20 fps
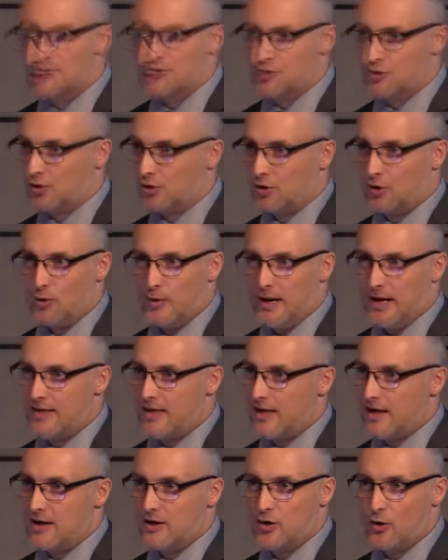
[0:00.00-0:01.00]
Took away
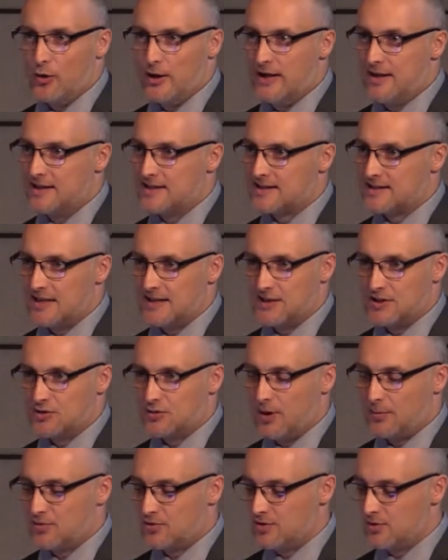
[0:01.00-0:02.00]
that annoyance, that
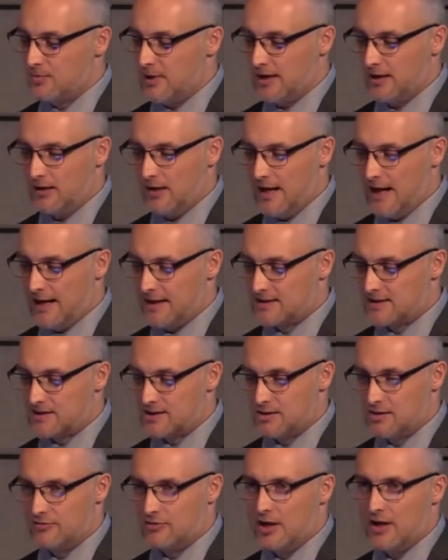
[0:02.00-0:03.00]
disruption to my class,
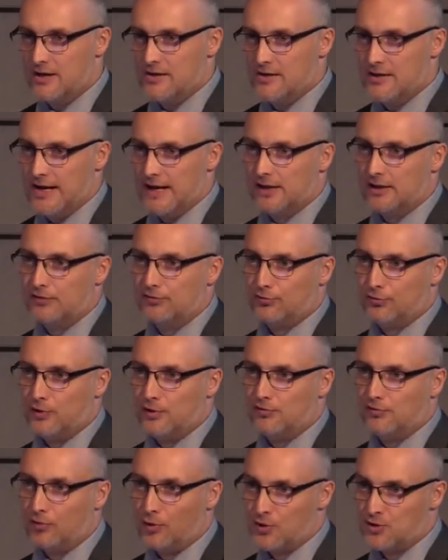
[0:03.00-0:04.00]
so you've got negative
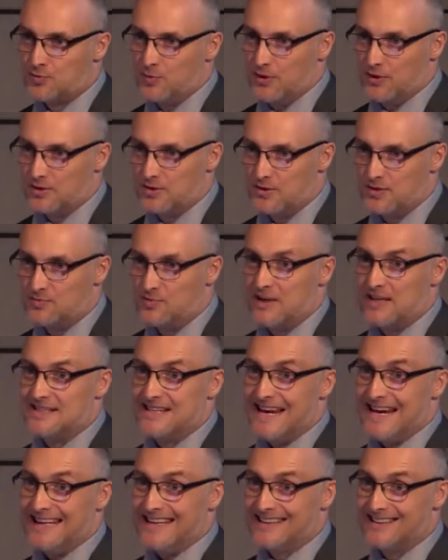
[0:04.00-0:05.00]
reinforcement. It's
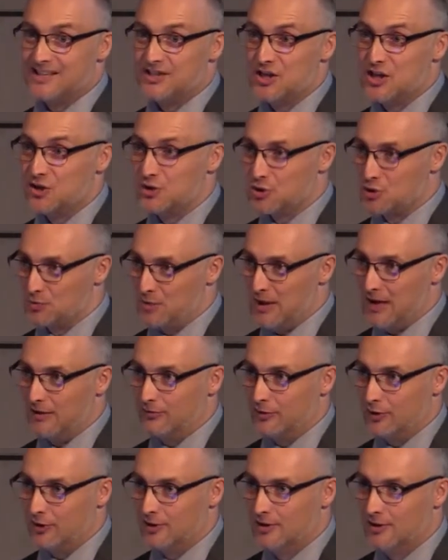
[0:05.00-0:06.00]
maintaining the teacher's
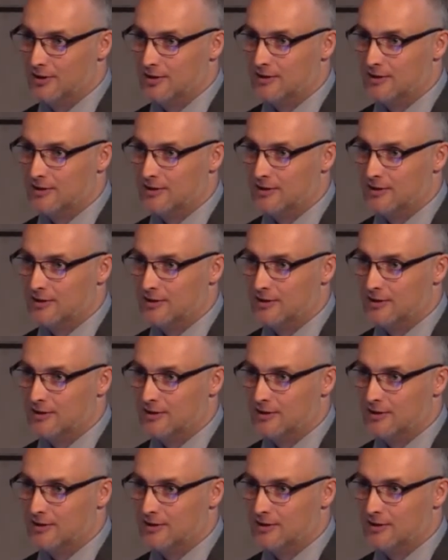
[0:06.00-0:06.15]
behavior.